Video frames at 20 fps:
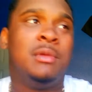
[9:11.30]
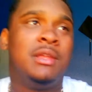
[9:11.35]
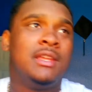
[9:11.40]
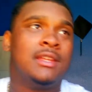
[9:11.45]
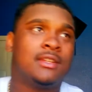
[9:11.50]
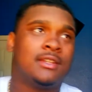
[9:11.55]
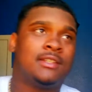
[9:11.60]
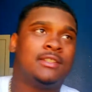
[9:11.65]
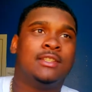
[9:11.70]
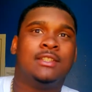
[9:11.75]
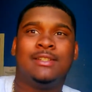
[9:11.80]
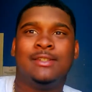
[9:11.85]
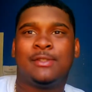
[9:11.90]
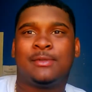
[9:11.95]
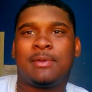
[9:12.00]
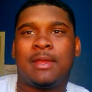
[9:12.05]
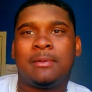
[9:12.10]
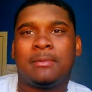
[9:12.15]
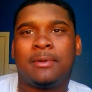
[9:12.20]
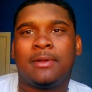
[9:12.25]
being on the
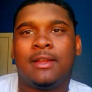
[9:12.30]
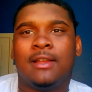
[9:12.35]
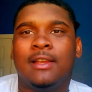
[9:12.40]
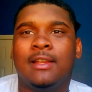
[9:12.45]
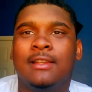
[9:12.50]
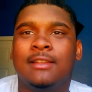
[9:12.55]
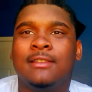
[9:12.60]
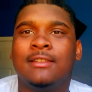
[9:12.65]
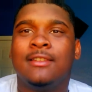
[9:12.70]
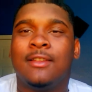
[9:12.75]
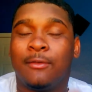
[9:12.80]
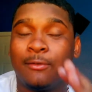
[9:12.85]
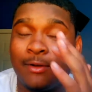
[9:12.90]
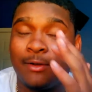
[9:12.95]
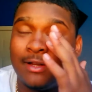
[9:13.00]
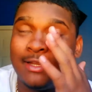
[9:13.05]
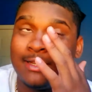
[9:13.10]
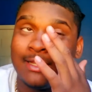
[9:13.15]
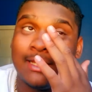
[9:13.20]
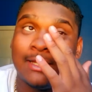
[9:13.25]
newspaper. And the
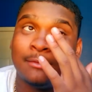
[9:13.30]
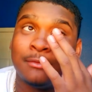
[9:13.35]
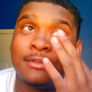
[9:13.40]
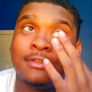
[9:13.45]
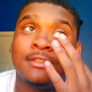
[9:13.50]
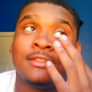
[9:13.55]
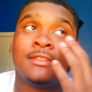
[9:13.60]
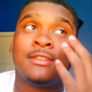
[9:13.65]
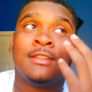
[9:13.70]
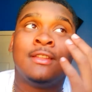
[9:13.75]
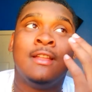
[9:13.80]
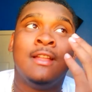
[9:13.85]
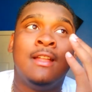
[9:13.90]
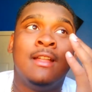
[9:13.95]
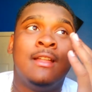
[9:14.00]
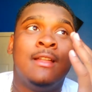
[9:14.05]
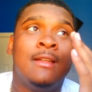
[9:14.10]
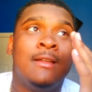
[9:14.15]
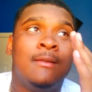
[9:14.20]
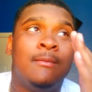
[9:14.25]
funny thing was,
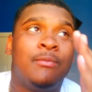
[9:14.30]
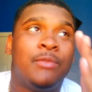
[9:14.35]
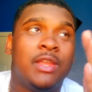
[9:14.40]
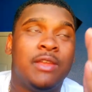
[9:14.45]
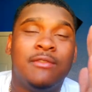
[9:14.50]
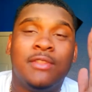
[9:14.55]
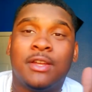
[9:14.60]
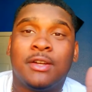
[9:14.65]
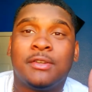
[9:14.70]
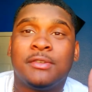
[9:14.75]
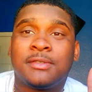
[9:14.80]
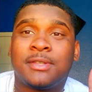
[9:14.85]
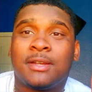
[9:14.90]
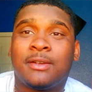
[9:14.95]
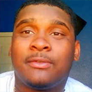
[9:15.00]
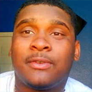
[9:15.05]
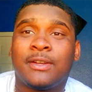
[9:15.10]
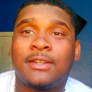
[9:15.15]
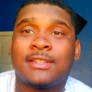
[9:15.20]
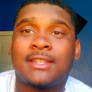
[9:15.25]
even though it was
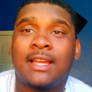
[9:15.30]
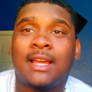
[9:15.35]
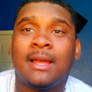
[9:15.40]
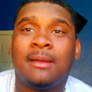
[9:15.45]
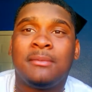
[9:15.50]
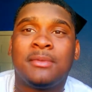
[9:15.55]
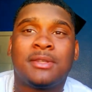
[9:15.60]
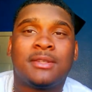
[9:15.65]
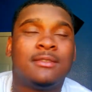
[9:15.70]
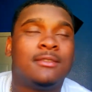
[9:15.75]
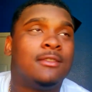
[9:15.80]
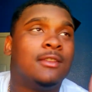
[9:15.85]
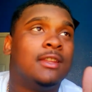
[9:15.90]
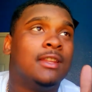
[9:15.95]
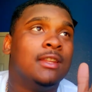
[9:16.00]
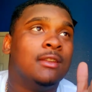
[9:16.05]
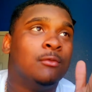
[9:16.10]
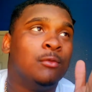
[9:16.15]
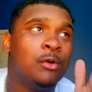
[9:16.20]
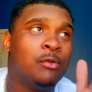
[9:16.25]
our first times
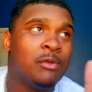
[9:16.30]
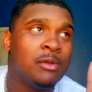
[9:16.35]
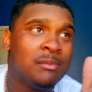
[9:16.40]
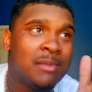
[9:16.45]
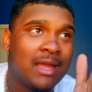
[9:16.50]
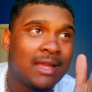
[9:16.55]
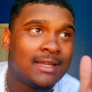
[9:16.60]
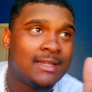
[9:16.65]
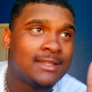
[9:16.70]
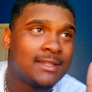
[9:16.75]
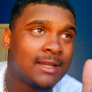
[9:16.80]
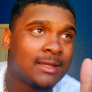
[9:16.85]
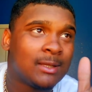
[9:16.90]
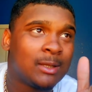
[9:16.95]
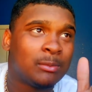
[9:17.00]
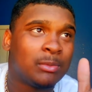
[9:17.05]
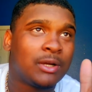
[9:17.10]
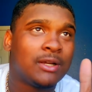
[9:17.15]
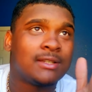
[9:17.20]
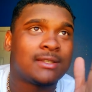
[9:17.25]
when we met each
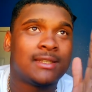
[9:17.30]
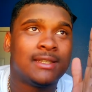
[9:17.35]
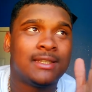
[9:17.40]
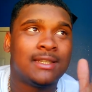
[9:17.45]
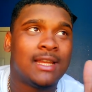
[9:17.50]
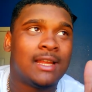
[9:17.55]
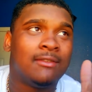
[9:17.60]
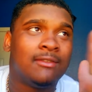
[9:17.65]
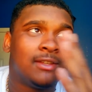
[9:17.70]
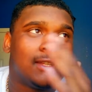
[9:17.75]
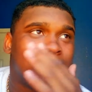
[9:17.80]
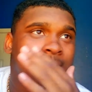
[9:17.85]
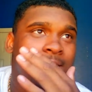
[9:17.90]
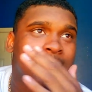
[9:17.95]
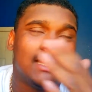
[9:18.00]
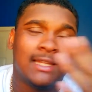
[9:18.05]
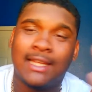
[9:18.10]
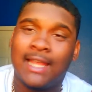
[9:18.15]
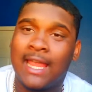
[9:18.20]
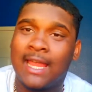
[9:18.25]
other in person and
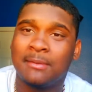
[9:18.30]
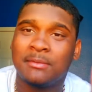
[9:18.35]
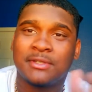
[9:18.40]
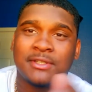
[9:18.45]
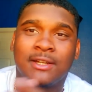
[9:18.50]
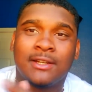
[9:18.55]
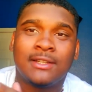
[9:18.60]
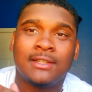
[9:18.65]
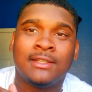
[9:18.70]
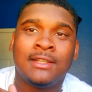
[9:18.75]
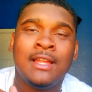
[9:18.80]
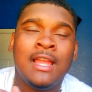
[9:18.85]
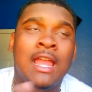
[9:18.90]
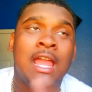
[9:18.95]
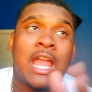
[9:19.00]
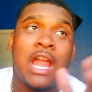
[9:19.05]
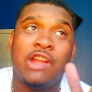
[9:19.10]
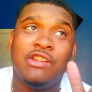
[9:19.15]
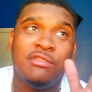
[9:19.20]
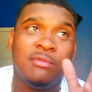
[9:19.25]
everything and the game started,
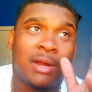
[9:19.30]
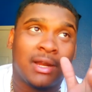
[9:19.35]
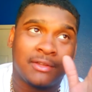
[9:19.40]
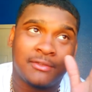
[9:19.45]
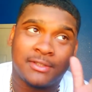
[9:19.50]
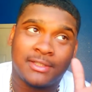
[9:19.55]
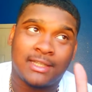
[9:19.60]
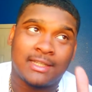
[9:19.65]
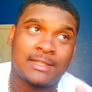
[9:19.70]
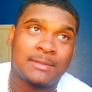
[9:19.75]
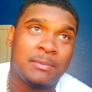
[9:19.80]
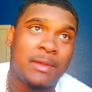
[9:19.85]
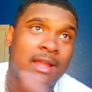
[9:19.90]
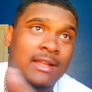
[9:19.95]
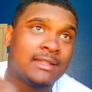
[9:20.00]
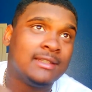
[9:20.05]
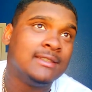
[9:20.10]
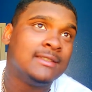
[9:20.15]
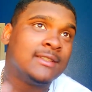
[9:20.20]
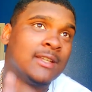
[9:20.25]
everybody was
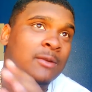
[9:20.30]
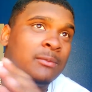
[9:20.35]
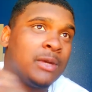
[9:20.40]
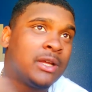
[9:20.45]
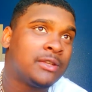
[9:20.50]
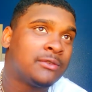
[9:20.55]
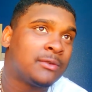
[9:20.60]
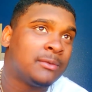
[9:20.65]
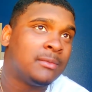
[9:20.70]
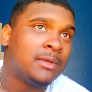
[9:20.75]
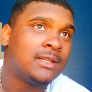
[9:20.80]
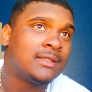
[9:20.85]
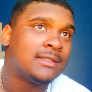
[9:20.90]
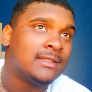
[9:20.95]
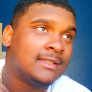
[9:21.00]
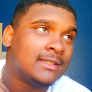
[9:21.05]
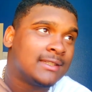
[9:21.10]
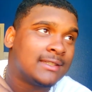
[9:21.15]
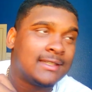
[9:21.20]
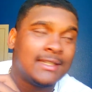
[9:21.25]
expecting so much from
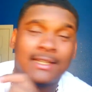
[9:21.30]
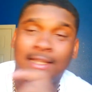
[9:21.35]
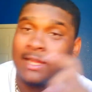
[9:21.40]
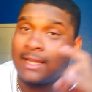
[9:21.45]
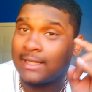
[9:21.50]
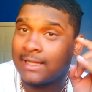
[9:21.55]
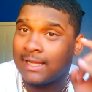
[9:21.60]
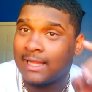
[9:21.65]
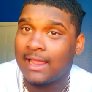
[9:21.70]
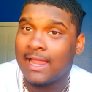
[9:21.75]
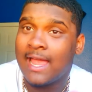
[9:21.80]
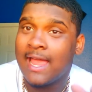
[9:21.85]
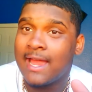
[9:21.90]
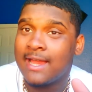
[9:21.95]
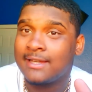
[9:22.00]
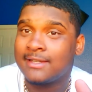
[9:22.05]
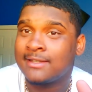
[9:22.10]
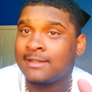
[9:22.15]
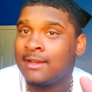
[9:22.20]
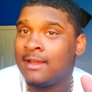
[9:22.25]
us and to see like a
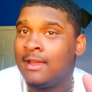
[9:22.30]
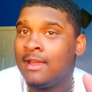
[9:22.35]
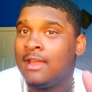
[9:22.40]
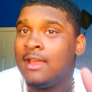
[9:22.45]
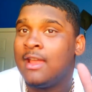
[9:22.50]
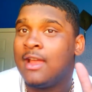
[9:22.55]
clash